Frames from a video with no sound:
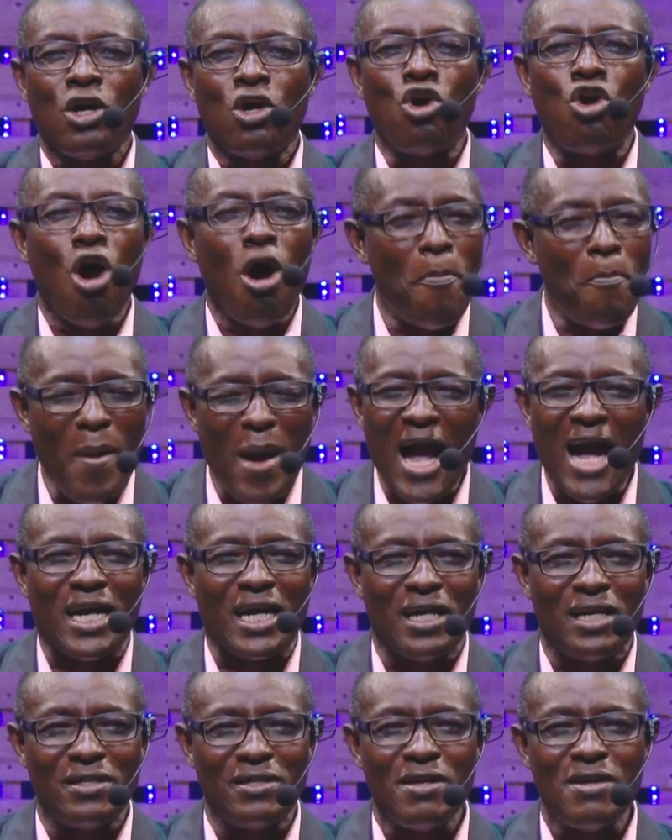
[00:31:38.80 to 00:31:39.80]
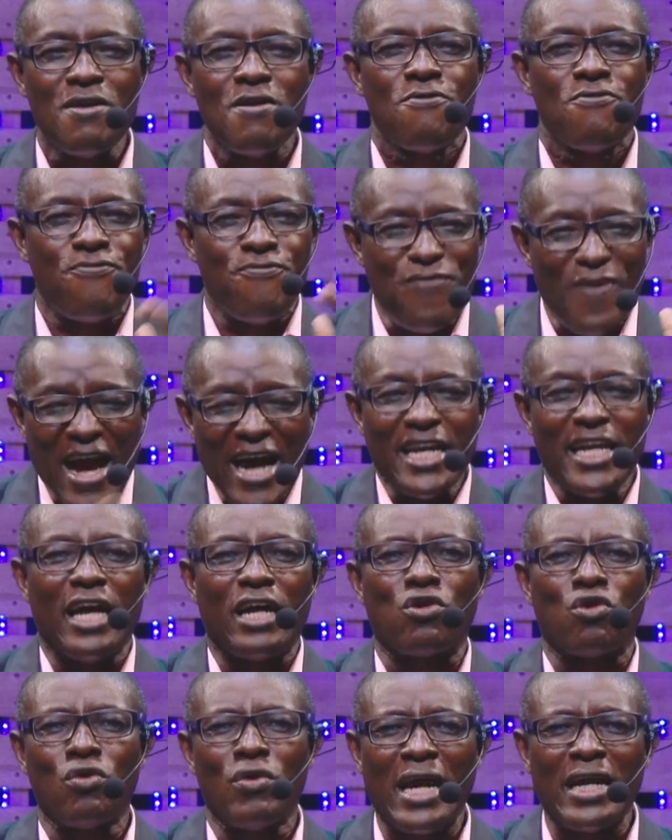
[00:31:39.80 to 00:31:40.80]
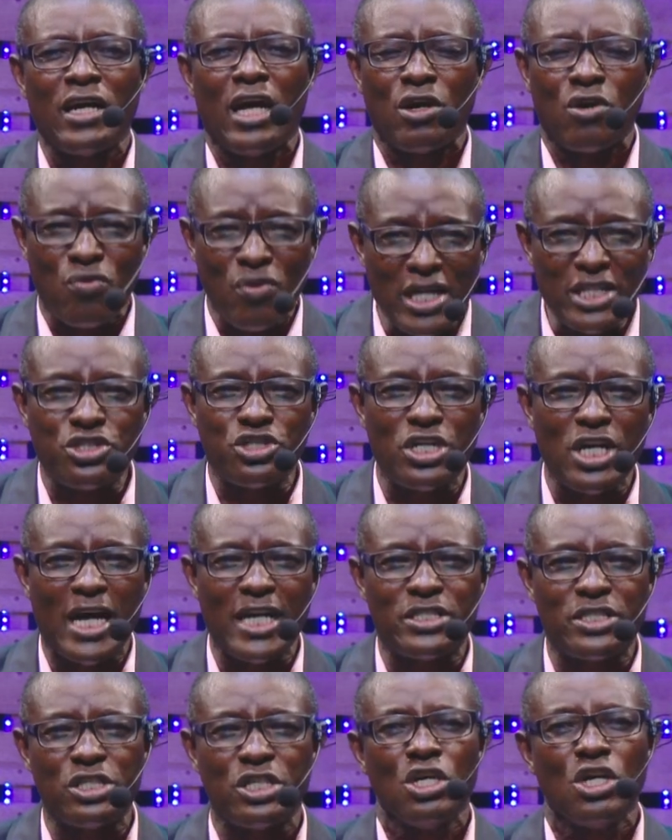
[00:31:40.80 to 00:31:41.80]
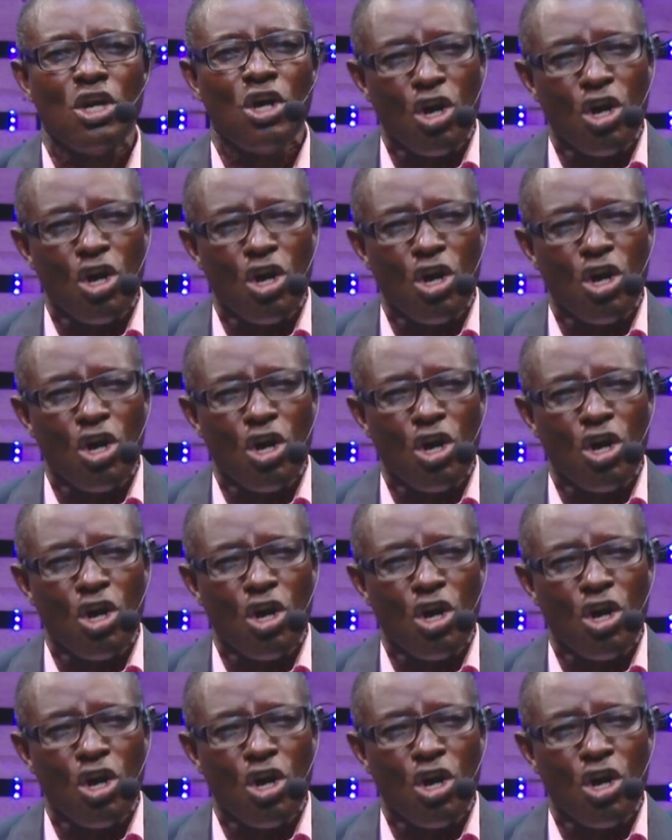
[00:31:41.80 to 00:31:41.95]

Go back. Find a great church.